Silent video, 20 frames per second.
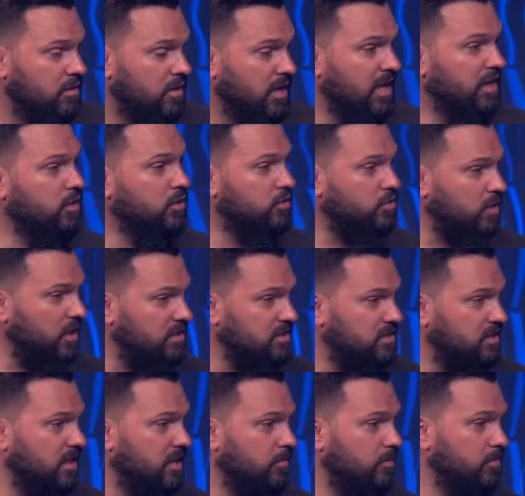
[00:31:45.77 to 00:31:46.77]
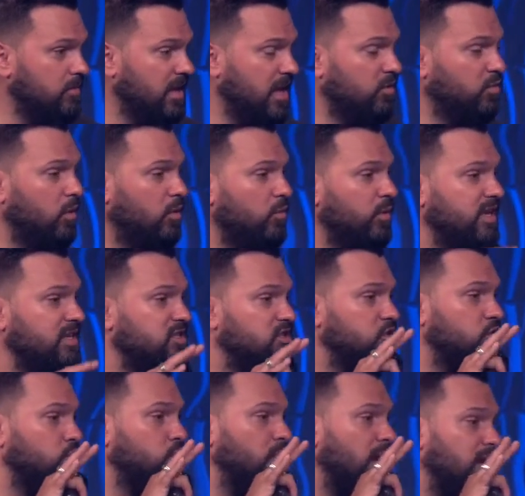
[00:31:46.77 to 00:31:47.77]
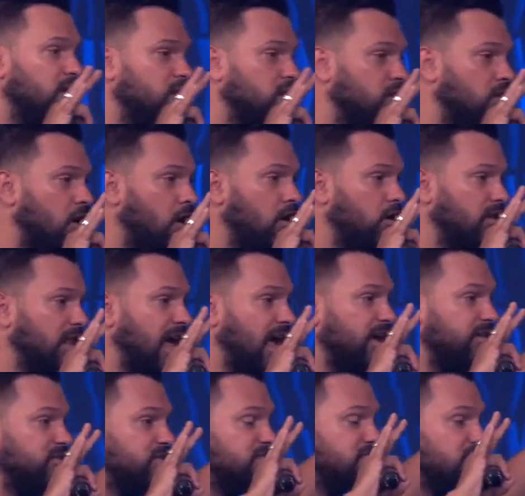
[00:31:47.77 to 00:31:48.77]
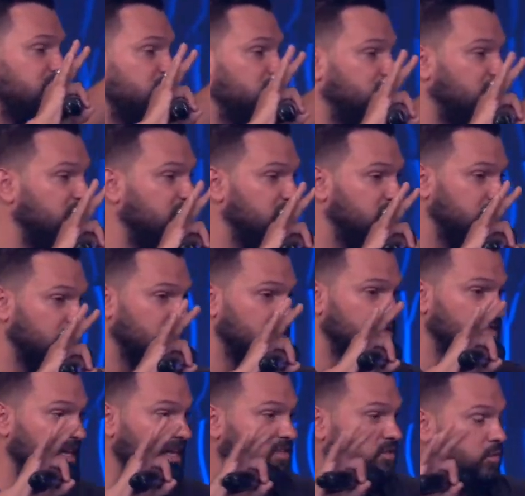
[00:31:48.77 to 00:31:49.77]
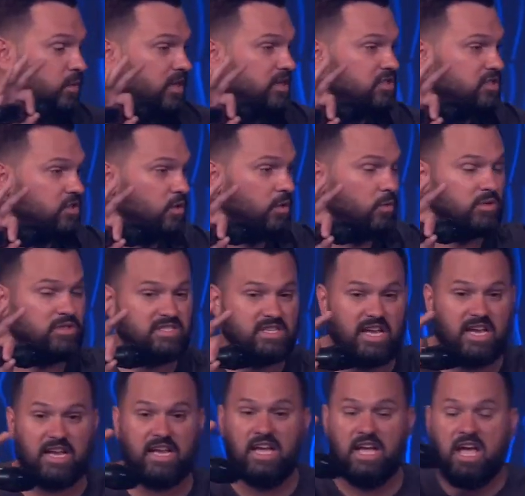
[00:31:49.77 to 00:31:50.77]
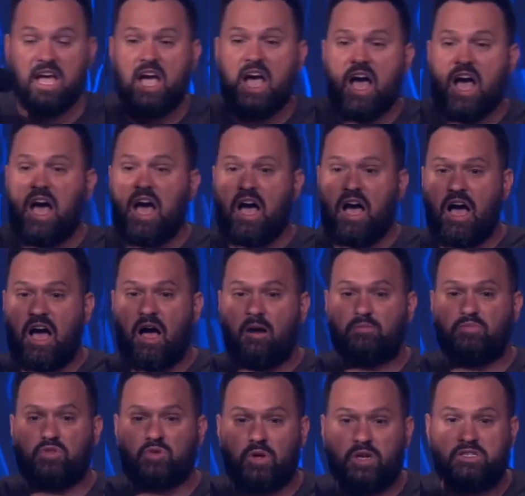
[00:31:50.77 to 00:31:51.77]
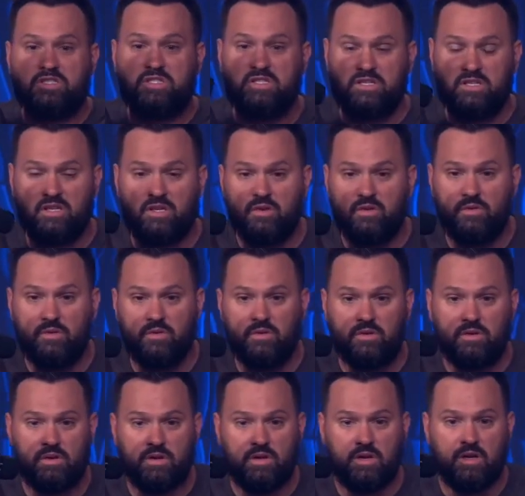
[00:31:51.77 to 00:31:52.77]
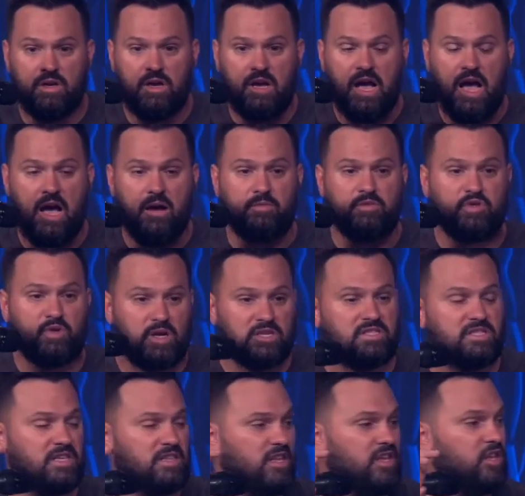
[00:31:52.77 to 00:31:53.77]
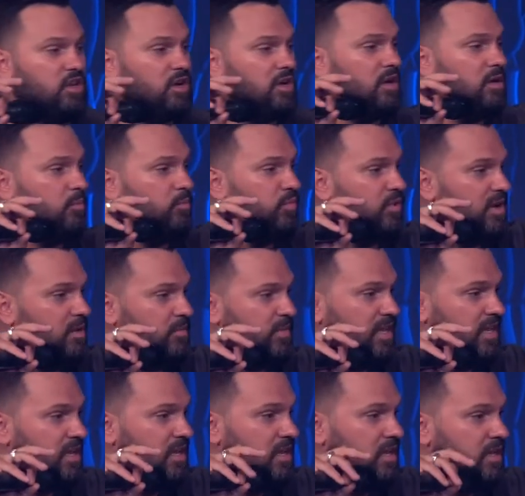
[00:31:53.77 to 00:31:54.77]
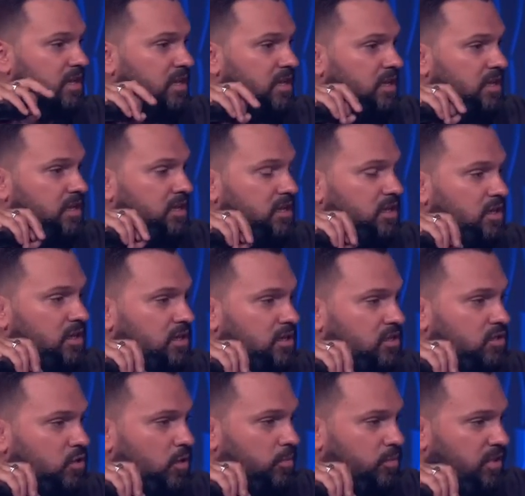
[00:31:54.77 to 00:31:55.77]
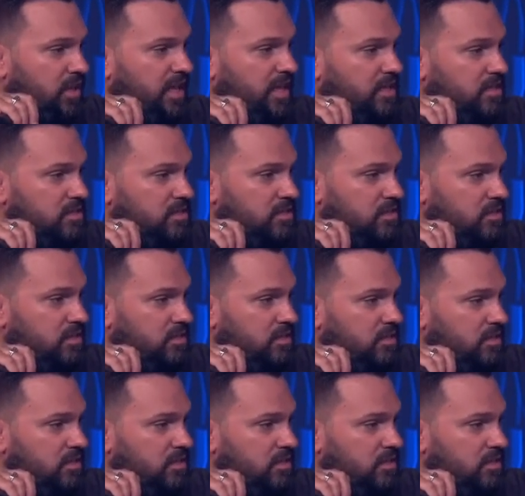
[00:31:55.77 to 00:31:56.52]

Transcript: And you trust them. And when we surrender our lives to Jesus, that's what it's doing. We're saying, I'm trusting you. I'm trusting that you're going to bring me to a place